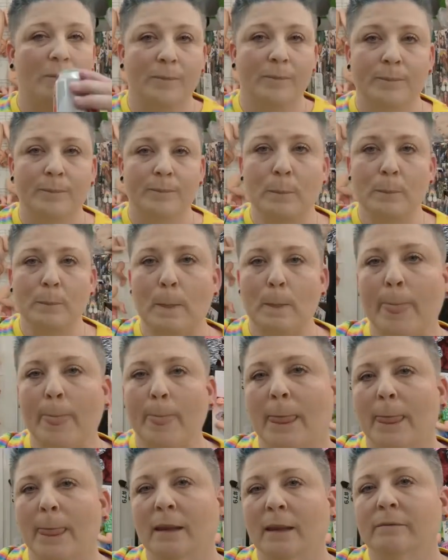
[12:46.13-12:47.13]

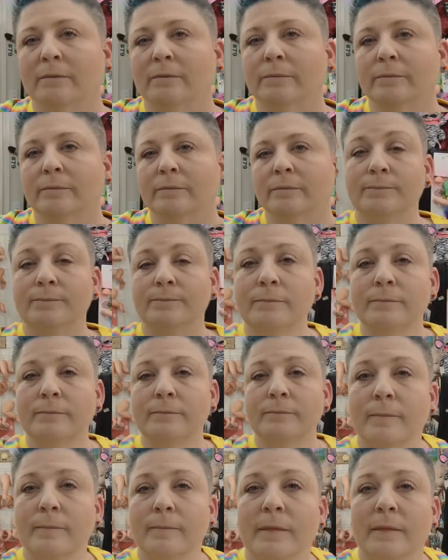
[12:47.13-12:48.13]

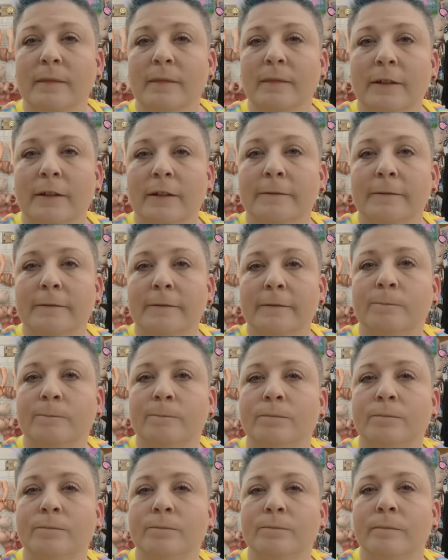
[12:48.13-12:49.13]

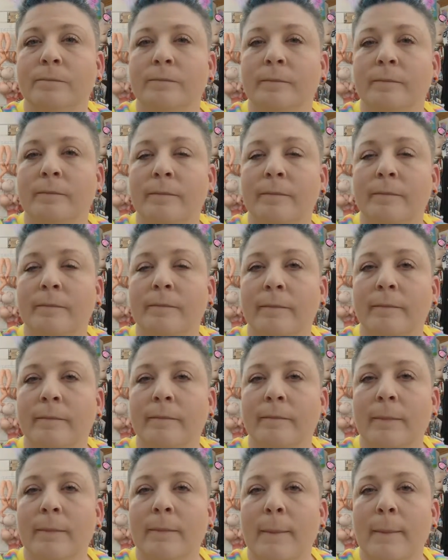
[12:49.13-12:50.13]

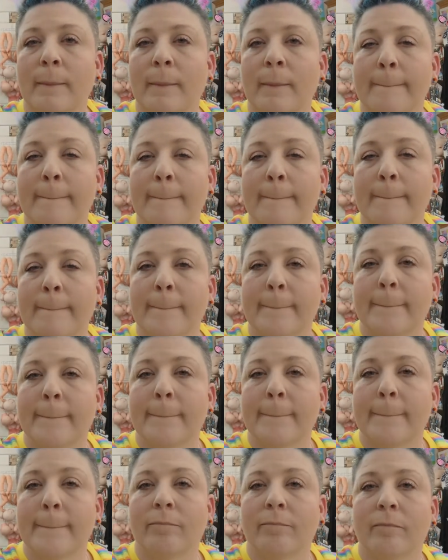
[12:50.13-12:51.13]

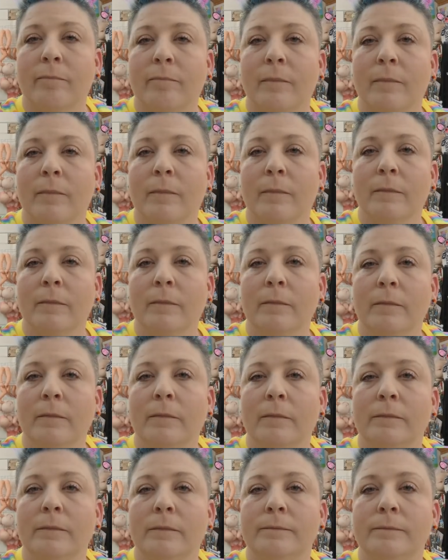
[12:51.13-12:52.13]

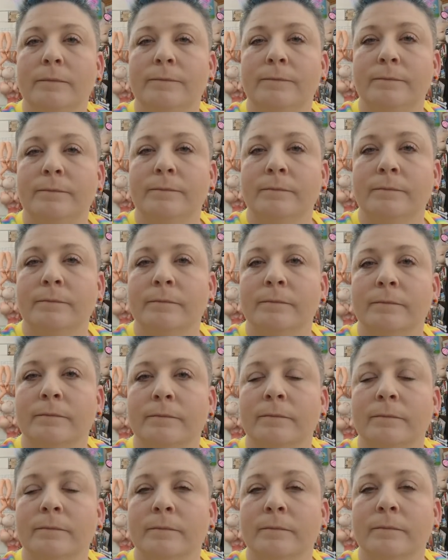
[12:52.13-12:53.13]

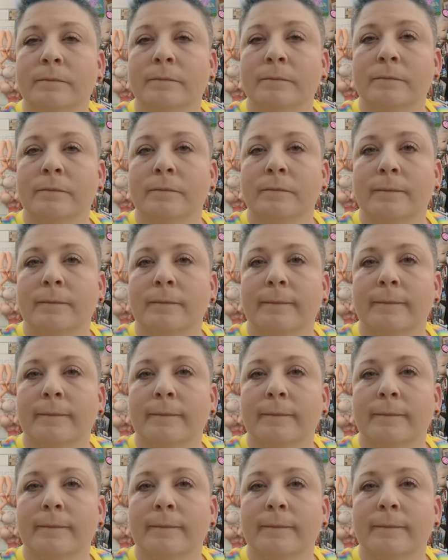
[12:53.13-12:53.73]
This person isn't speaking.